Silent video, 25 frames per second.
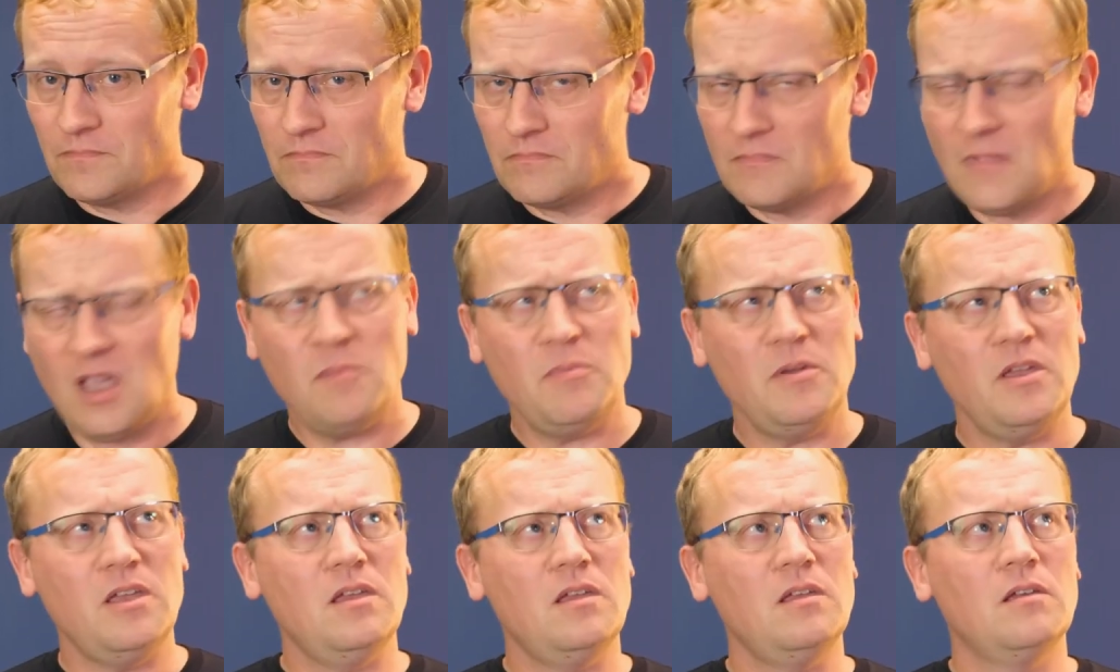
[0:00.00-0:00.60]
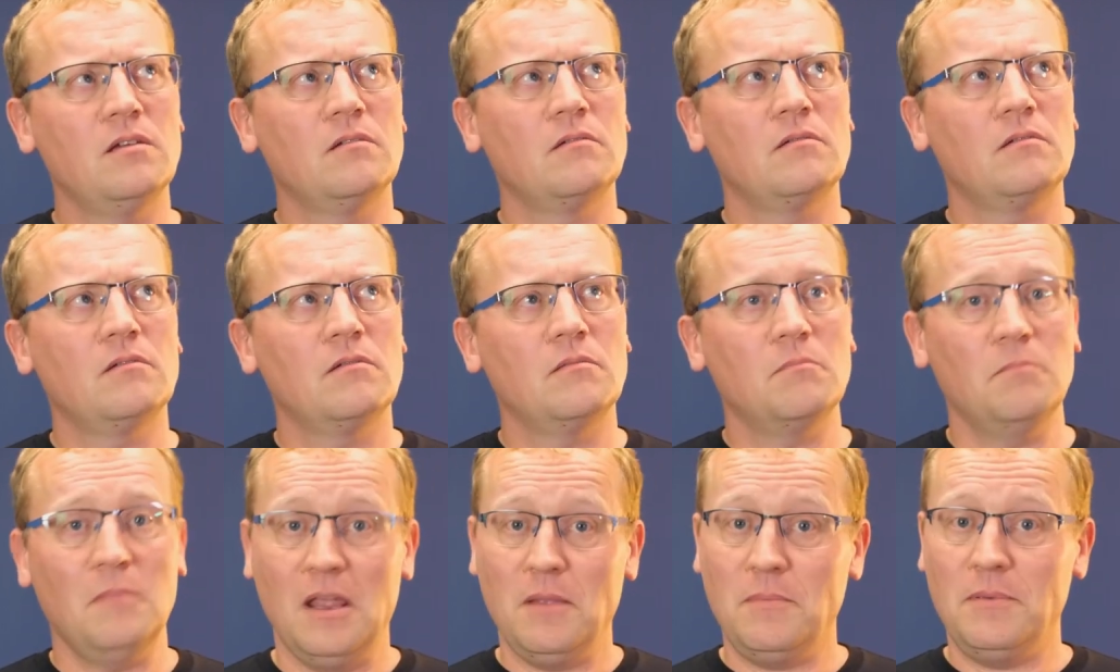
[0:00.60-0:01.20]
Maybe,
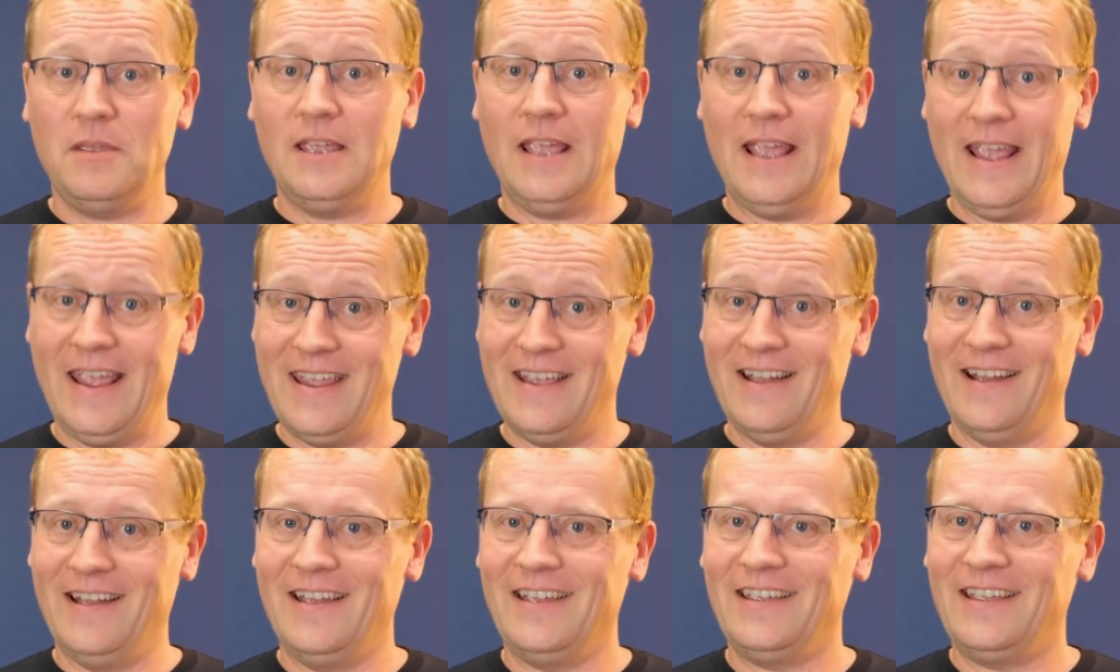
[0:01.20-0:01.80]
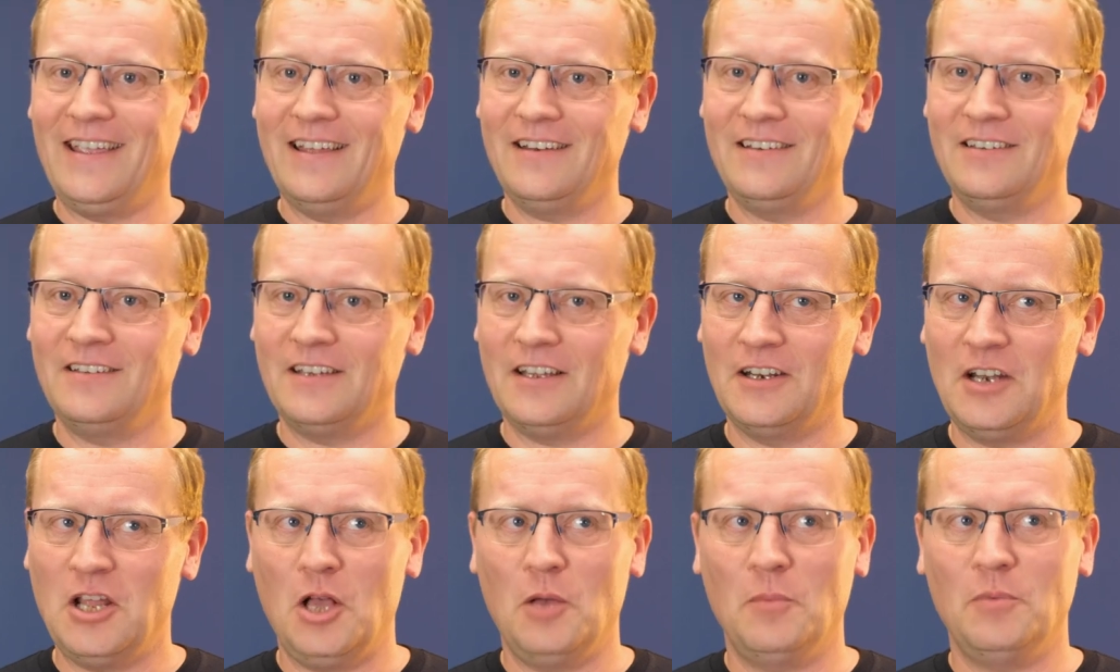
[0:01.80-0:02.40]
maybe AI again
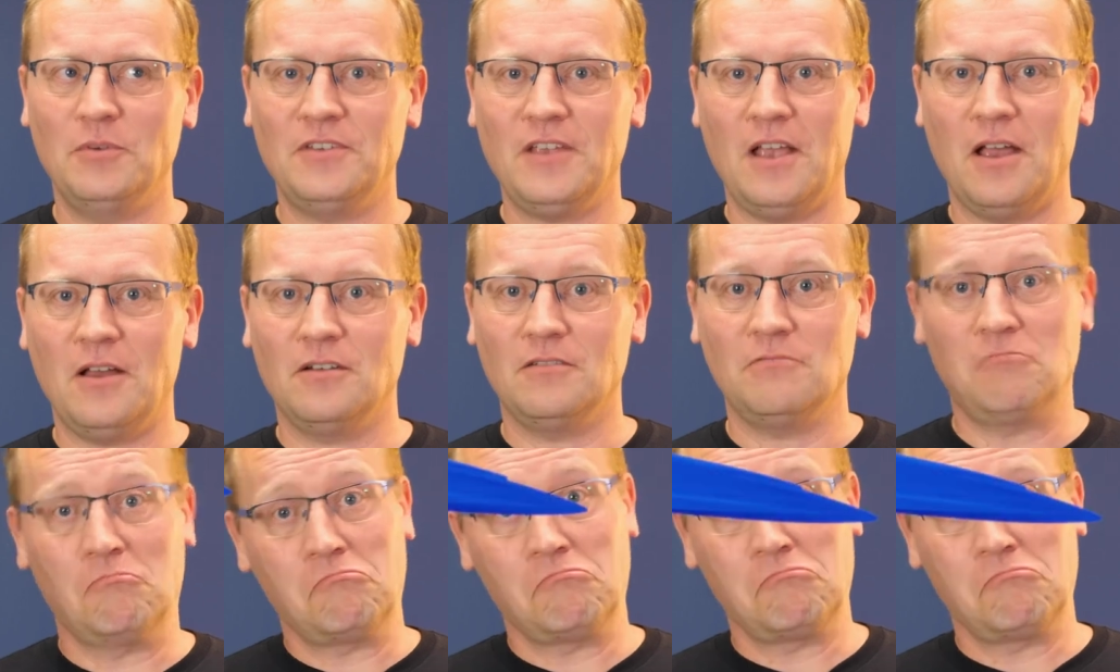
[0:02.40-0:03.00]
can help us out.